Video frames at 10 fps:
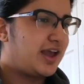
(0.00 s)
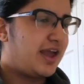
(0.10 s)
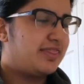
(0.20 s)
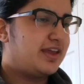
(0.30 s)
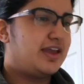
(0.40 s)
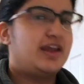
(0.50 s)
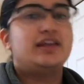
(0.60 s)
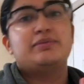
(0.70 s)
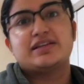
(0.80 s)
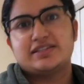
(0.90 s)
And then I
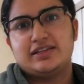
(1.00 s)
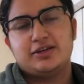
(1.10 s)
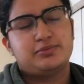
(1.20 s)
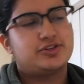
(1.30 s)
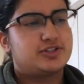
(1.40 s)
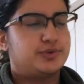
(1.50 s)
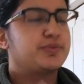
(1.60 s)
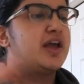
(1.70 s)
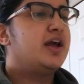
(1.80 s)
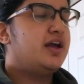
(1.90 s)
need my SIN number, so
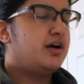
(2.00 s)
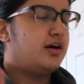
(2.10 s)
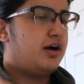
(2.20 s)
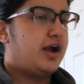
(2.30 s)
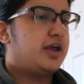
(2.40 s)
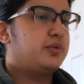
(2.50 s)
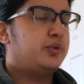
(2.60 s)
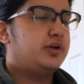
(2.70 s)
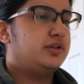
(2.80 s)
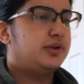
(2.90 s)
I
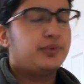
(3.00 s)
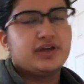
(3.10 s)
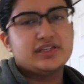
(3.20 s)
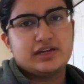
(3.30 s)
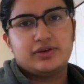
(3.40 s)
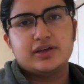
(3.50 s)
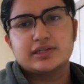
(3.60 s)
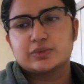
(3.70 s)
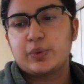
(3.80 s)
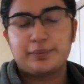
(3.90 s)
will note that down
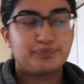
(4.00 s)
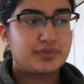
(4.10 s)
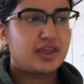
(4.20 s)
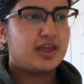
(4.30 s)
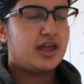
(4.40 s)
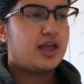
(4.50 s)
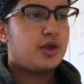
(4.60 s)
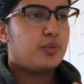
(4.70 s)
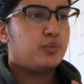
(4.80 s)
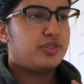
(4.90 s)
as well.
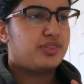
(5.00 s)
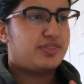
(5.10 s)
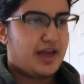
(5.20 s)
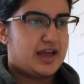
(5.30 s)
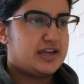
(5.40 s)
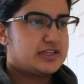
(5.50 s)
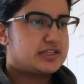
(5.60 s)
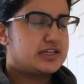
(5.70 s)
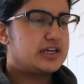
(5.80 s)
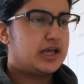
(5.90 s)
With that,
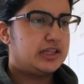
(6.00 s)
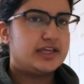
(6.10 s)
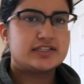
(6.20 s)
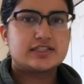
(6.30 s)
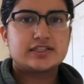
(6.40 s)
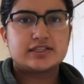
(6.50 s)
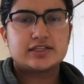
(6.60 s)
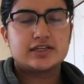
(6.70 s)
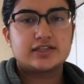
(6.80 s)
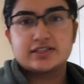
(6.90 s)
let's
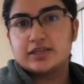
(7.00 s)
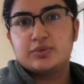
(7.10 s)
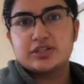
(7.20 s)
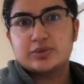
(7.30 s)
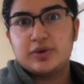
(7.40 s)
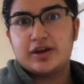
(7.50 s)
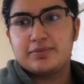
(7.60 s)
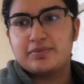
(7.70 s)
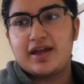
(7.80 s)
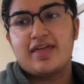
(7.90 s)
see what to wear,
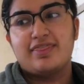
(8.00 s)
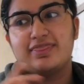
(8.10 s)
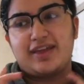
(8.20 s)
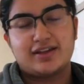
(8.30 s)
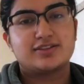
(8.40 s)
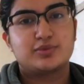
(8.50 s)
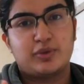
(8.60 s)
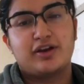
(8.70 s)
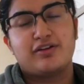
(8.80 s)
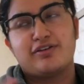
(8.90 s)
and that's
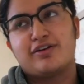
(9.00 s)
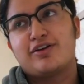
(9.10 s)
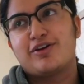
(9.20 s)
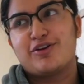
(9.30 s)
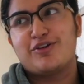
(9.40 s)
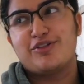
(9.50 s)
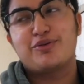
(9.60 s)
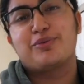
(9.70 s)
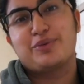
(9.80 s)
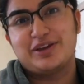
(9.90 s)
where the
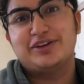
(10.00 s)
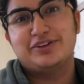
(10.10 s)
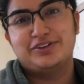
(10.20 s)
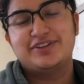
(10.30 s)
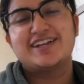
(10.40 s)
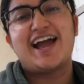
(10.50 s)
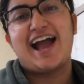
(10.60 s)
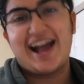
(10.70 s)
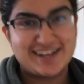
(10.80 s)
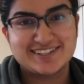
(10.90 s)
real
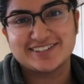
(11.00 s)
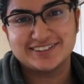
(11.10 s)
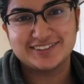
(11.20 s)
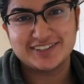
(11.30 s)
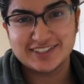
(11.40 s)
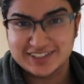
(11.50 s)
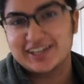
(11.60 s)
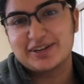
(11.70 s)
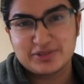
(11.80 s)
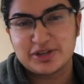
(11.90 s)
hassle is going
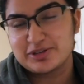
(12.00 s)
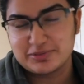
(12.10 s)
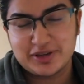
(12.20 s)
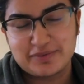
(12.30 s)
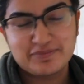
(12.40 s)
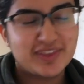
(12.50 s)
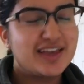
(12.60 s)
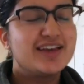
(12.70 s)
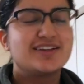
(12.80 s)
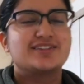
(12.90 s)
to come to into play.
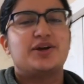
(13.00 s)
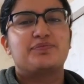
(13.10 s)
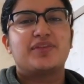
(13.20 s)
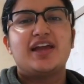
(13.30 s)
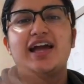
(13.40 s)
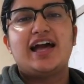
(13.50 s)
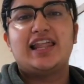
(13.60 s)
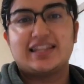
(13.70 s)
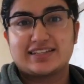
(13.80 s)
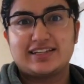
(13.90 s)
So
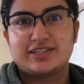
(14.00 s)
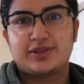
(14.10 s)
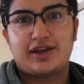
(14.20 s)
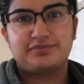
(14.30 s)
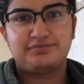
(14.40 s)
let's get into that.